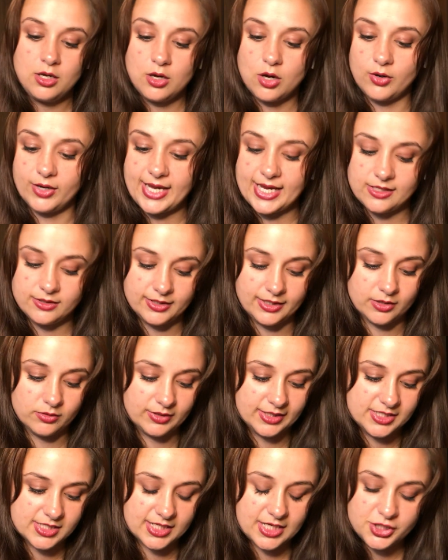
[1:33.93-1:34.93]
Okay, Leo,
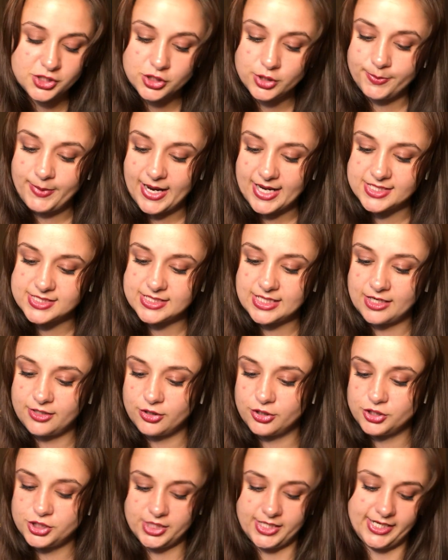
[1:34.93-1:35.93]
let's get your past
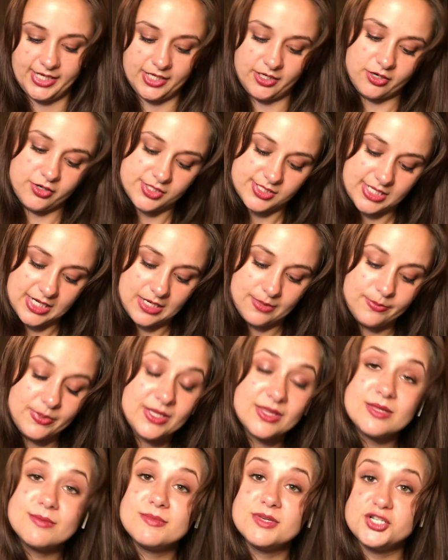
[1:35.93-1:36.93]
energy here. It's going to be
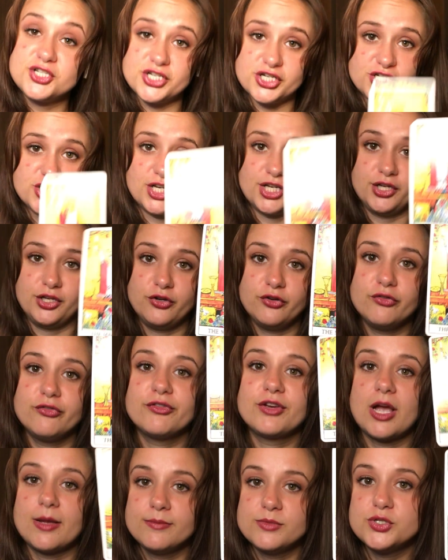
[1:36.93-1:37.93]
the Magician.
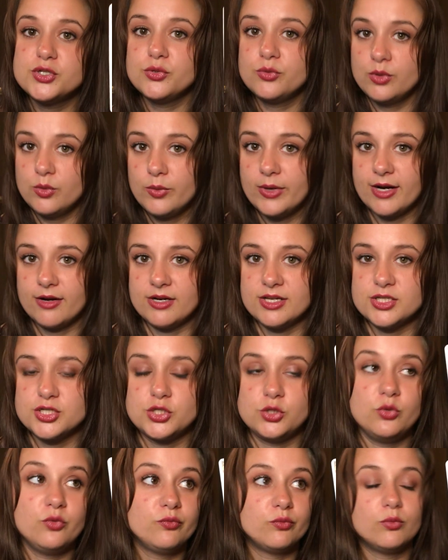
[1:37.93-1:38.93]
You've come to awareness.
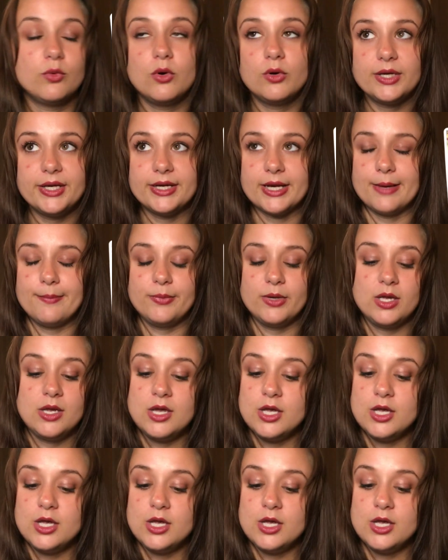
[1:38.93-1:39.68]
You've woken up.